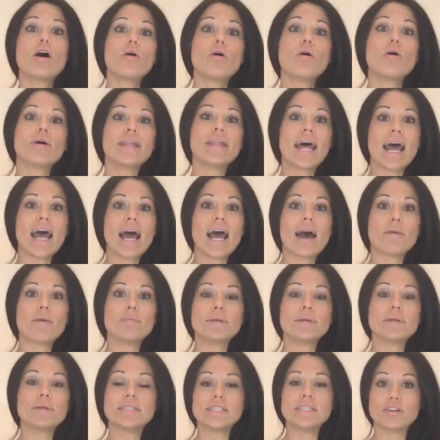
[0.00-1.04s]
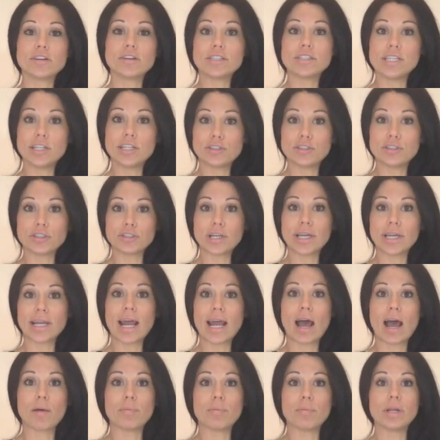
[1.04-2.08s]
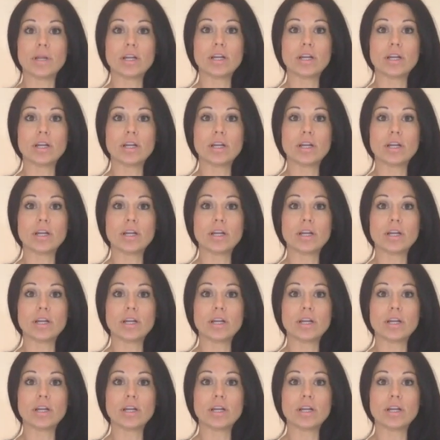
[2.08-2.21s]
When that happens, serious injury can happen.